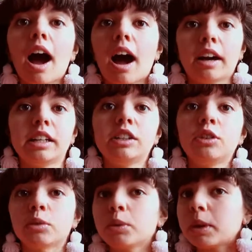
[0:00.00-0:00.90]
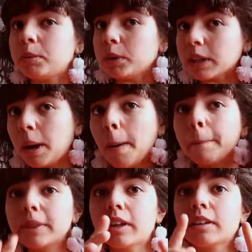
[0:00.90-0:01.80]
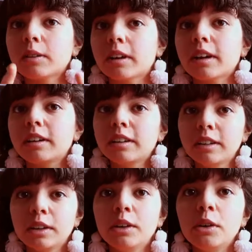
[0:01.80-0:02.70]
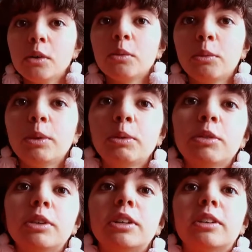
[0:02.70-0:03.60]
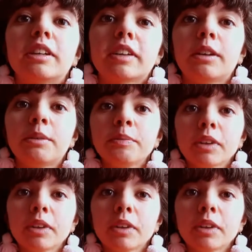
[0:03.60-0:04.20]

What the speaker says: I don't know what I'm doing, but that's okay. We will figure things out.